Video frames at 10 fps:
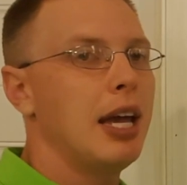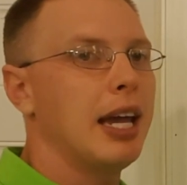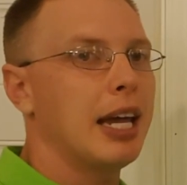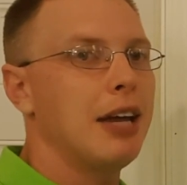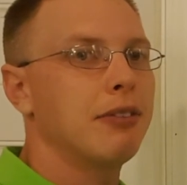
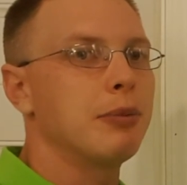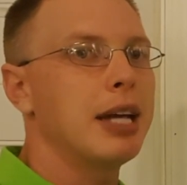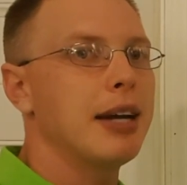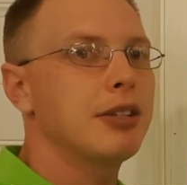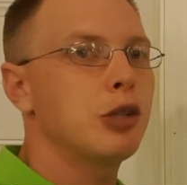It came from
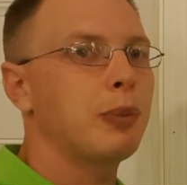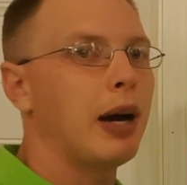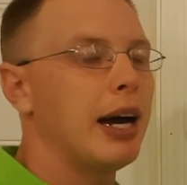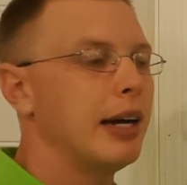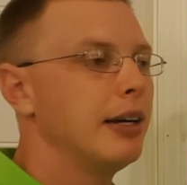Texas
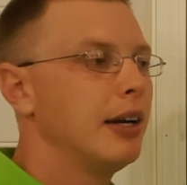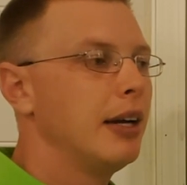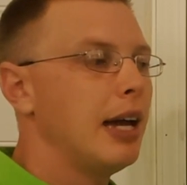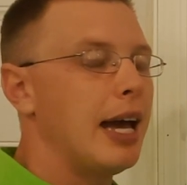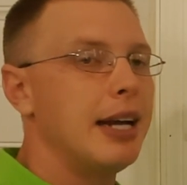Pride,
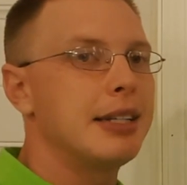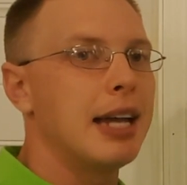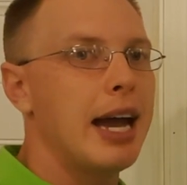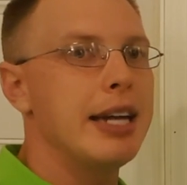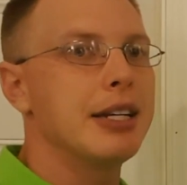and it's
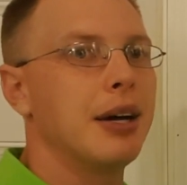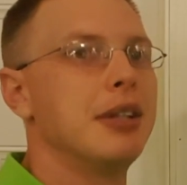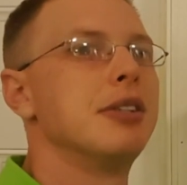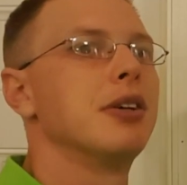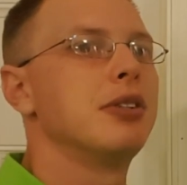an
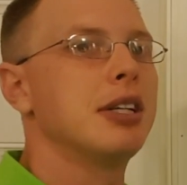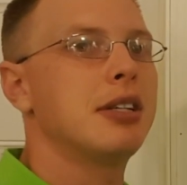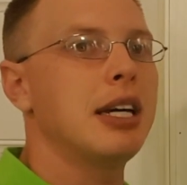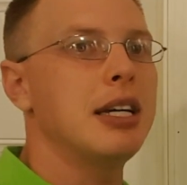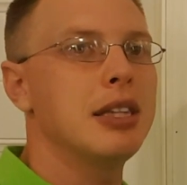8-ton, so
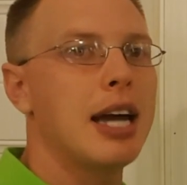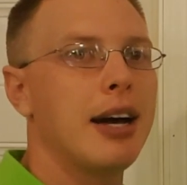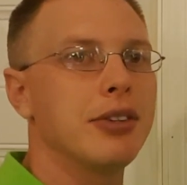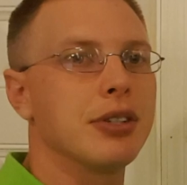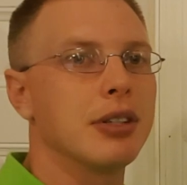
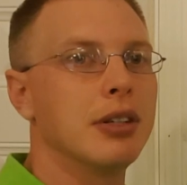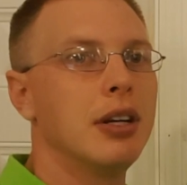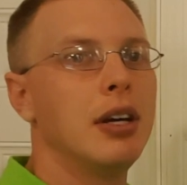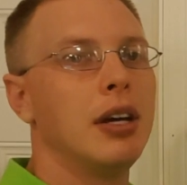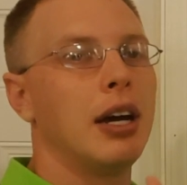16,000,
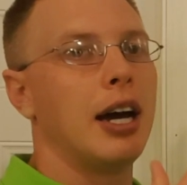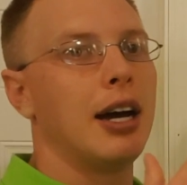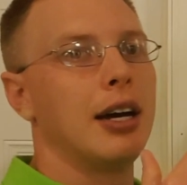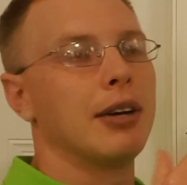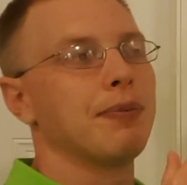
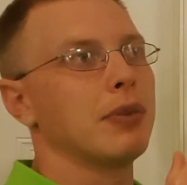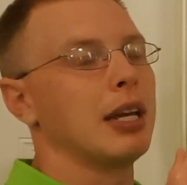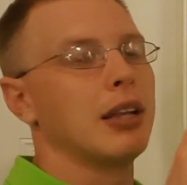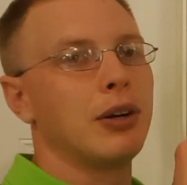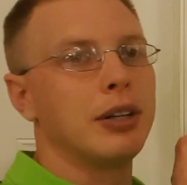
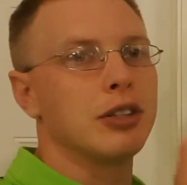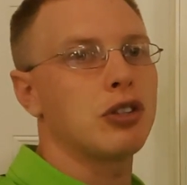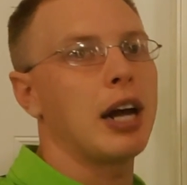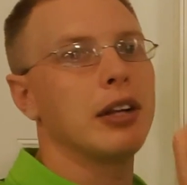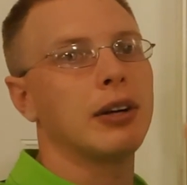including the
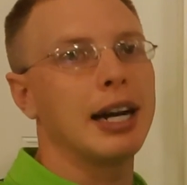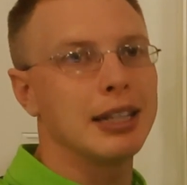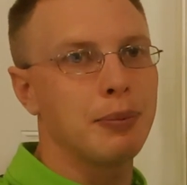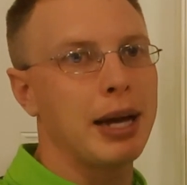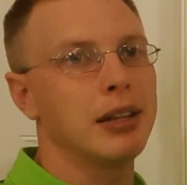trailer
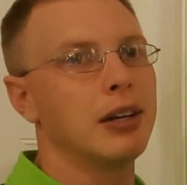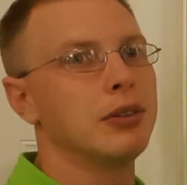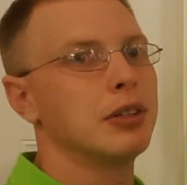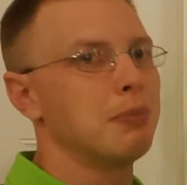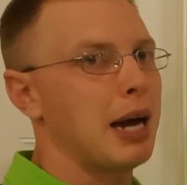and the
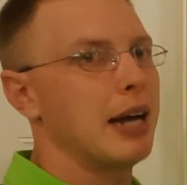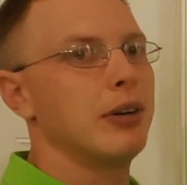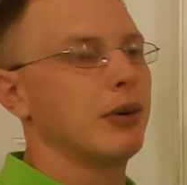payload combined,